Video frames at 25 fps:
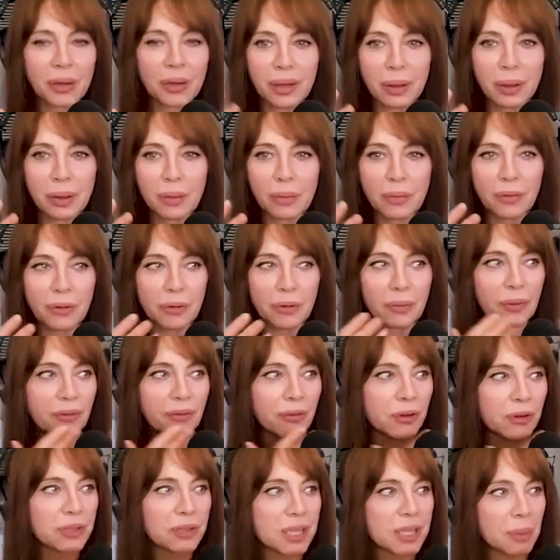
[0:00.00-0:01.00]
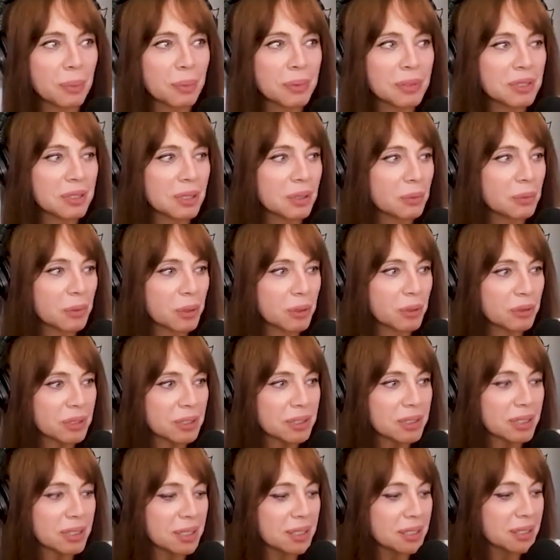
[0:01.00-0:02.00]
Like from the first episode, we were
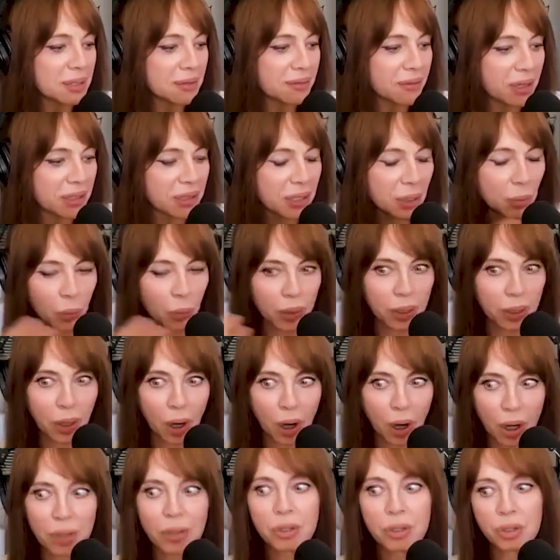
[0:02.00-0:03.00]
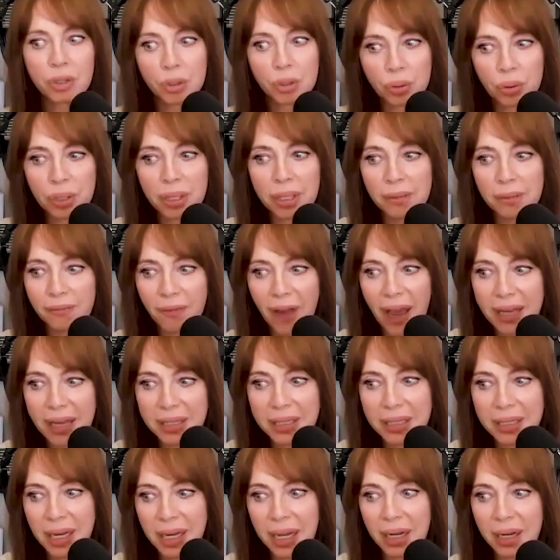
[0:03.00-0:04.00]
discussing the fact that we are truly
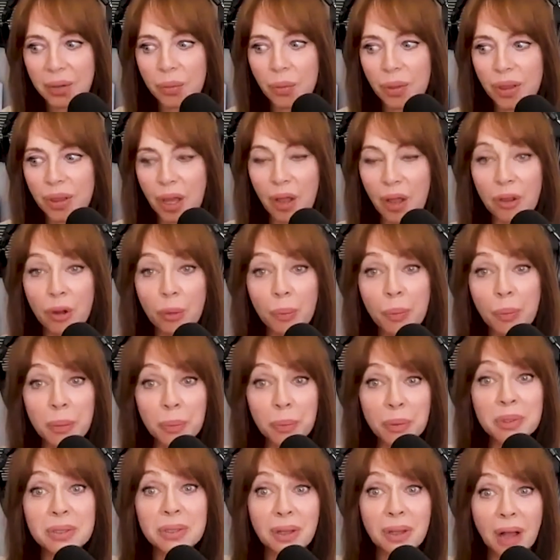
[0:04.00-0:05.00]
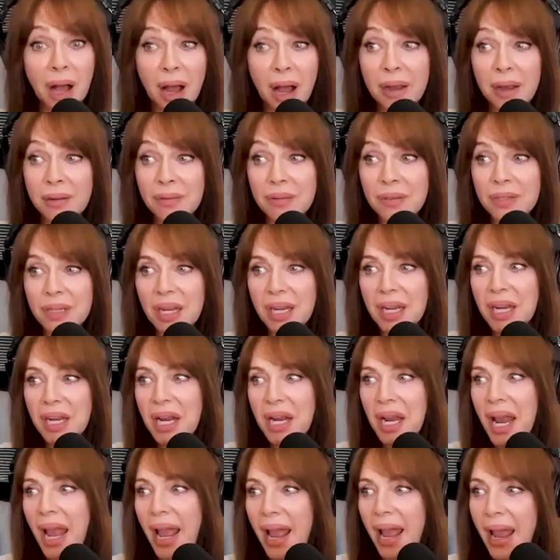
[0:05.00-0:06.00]
fascinated with other people's lives.
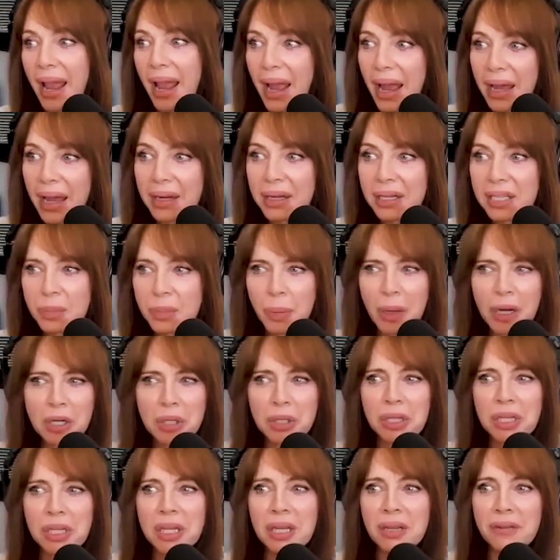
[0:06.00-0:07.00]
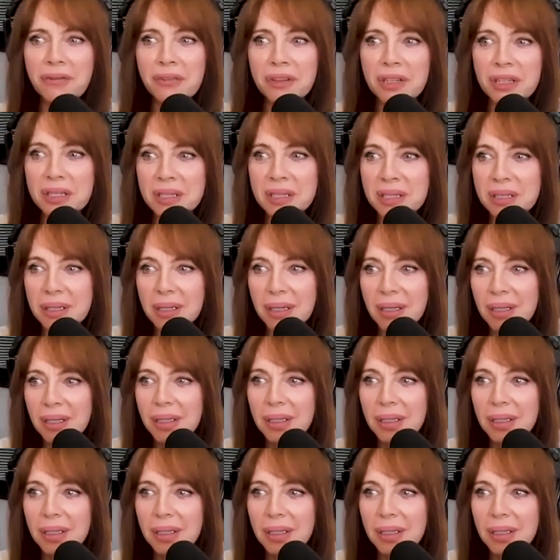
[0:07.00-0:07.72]
And especially if it's